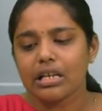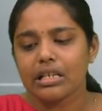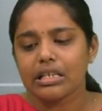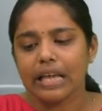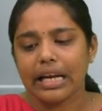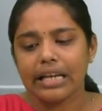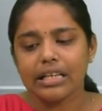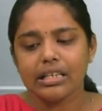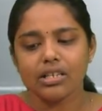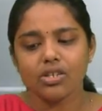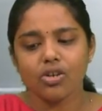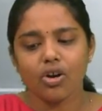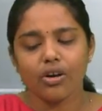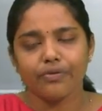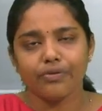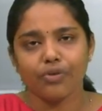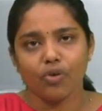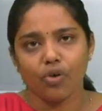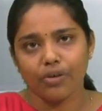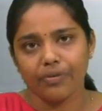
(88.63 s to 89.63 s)

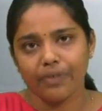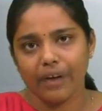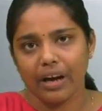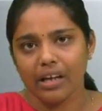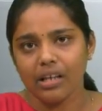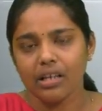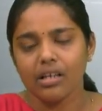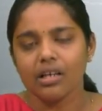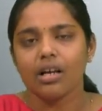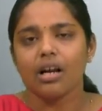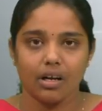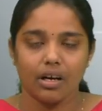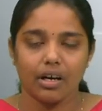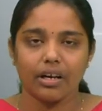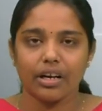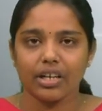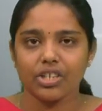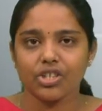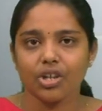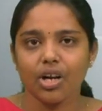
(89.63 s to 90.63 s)
1904-5
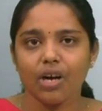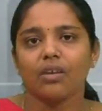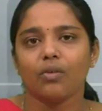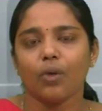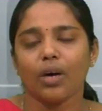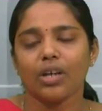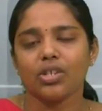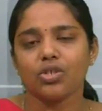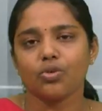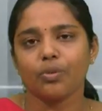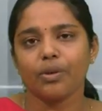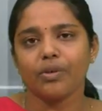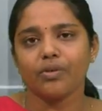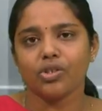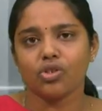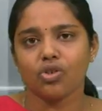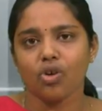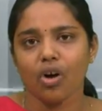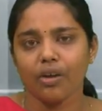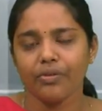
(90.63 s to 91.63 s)
Russia was to be
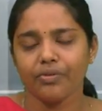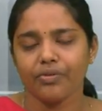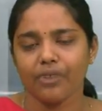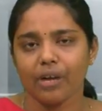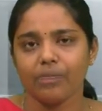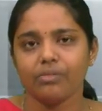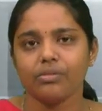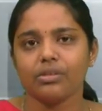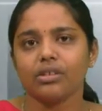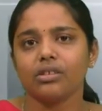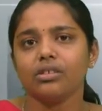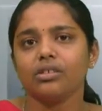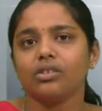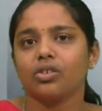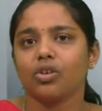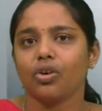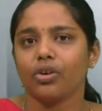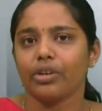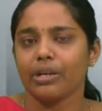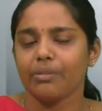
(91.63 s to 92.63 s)
withdrawn from the
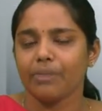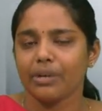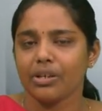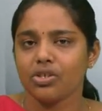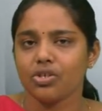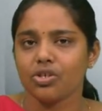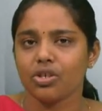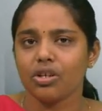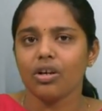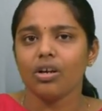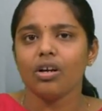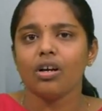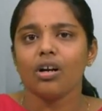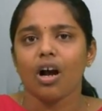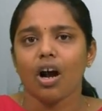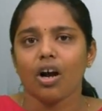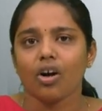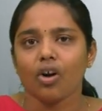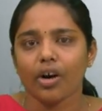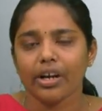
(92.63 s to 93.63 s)
Korean Peninsula
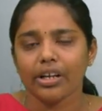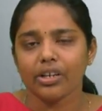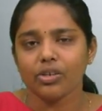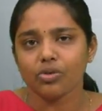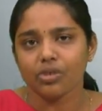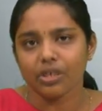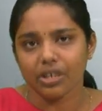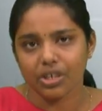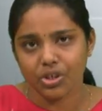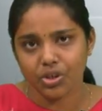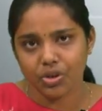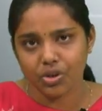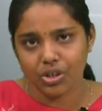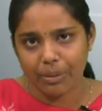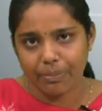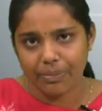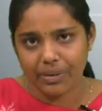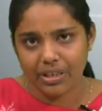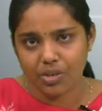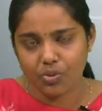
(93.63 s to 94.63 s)
according to the
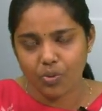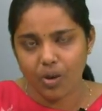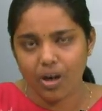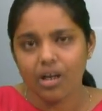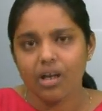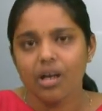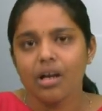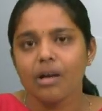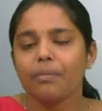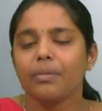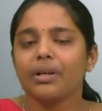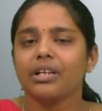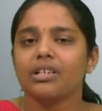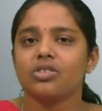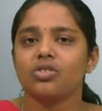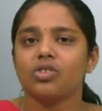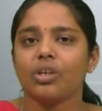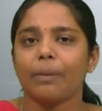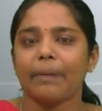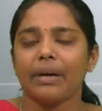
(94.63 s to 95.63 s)
Russo-Japanese War because
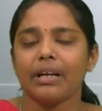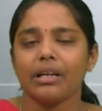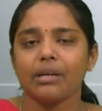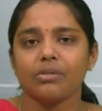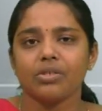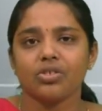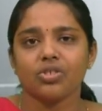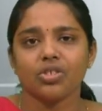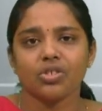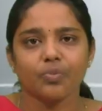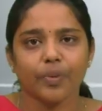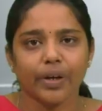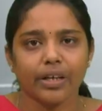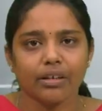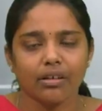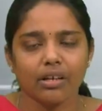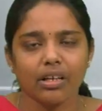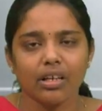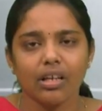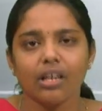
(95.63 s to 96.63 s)
Japan emerges
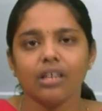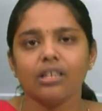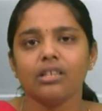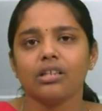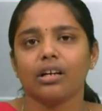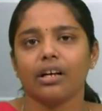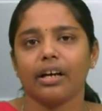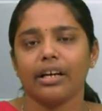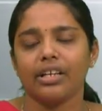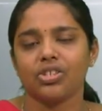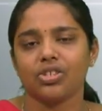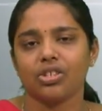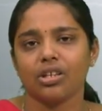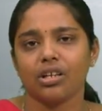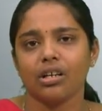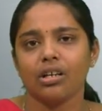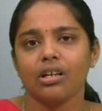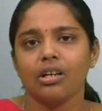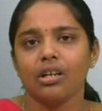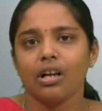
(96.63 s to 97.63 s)
victory in the
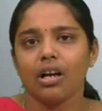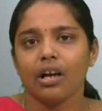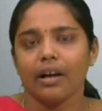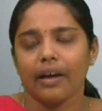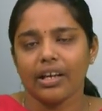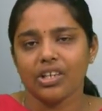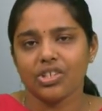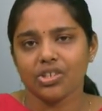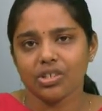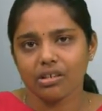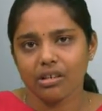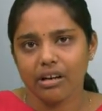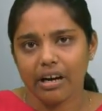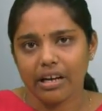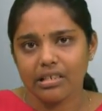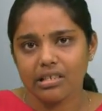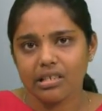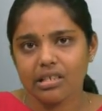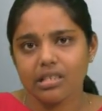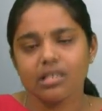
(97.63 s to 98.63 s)
Asia Asian
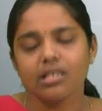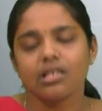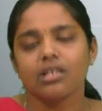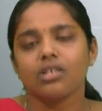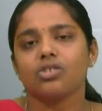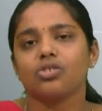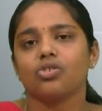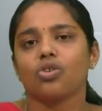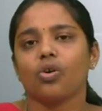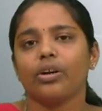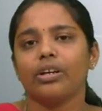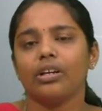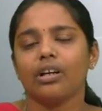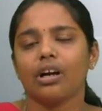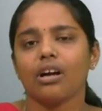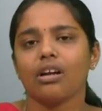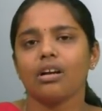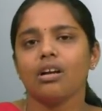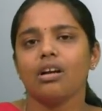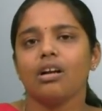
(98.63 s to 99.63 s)
crisis. So here